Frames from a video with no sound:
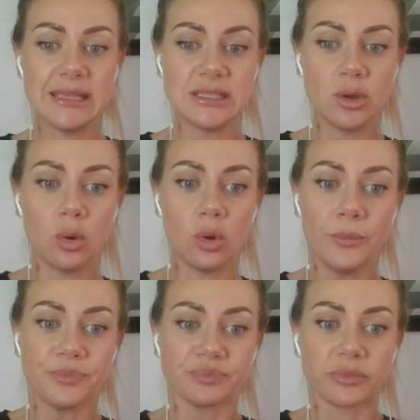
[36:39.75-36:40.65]
Is
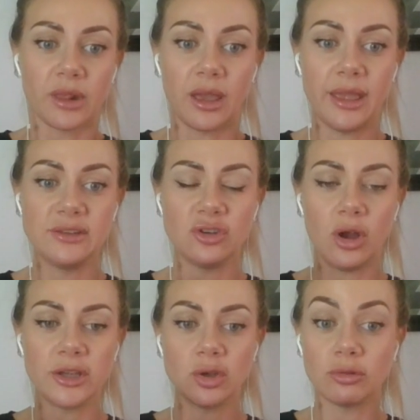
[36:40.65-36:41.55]
your
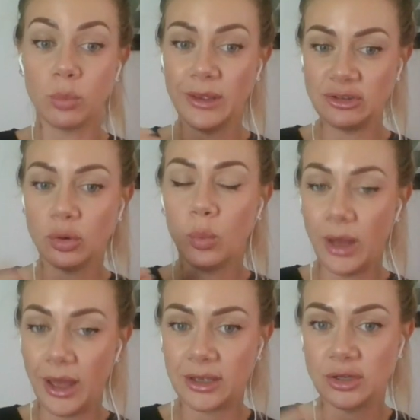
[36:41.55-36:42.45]

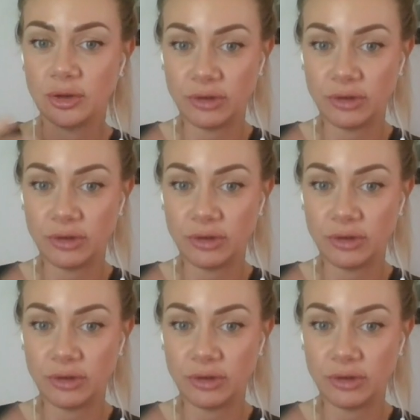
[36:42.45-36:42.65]
work